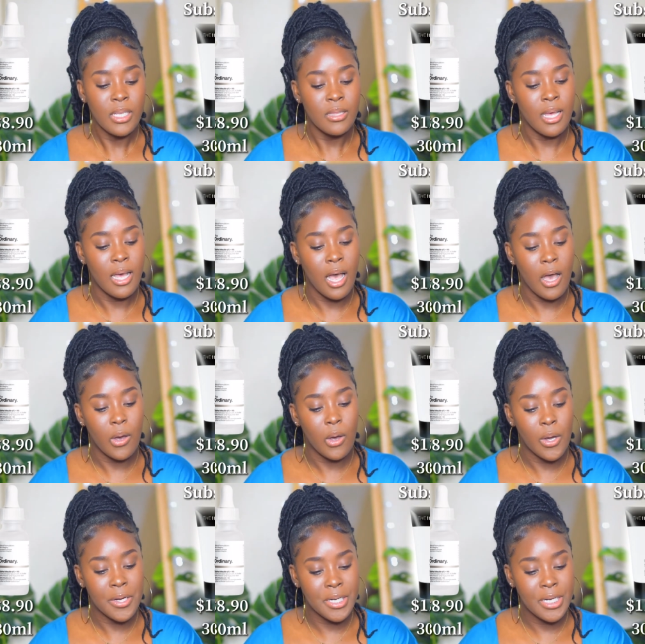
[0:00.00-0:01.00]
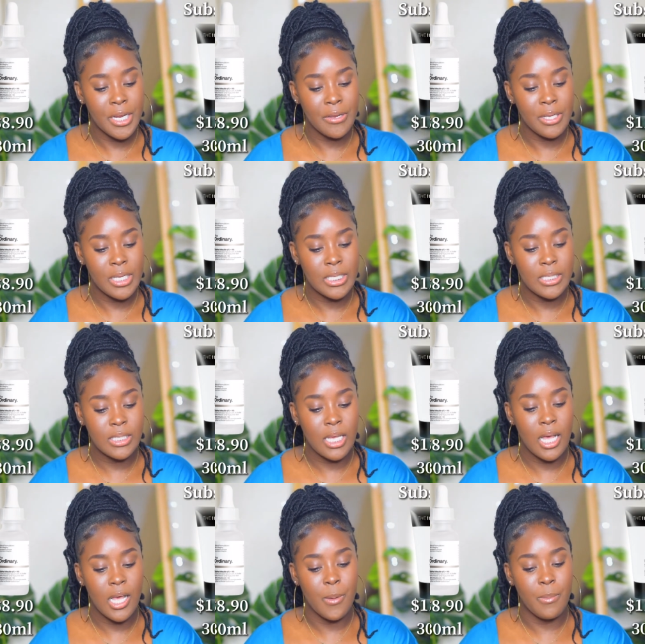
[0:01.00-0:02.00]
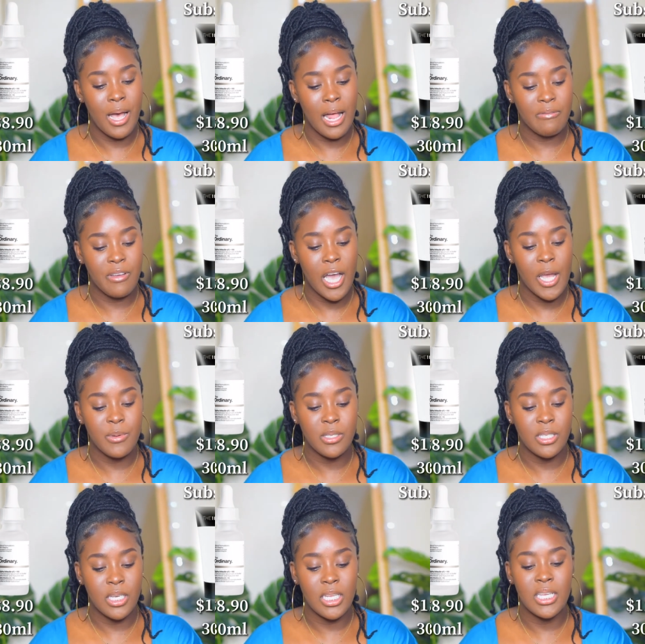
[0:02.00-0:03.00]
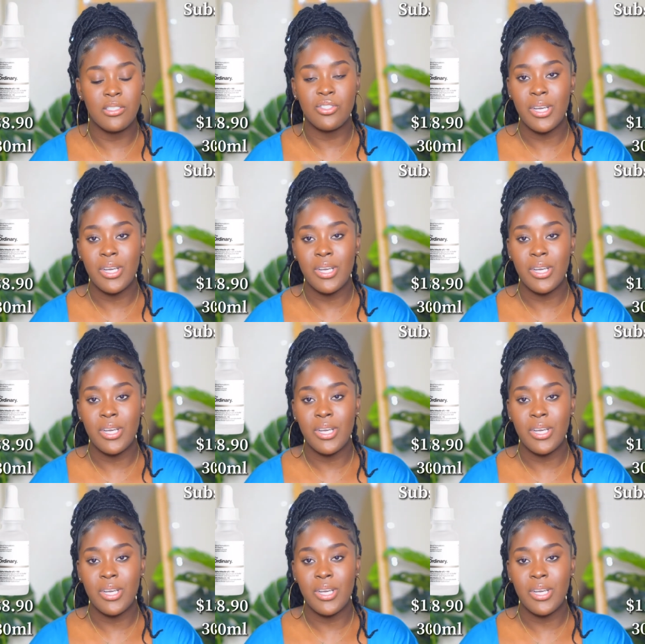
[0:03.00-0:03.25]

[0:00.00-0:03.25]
the ordinaries um, alpha arbutin is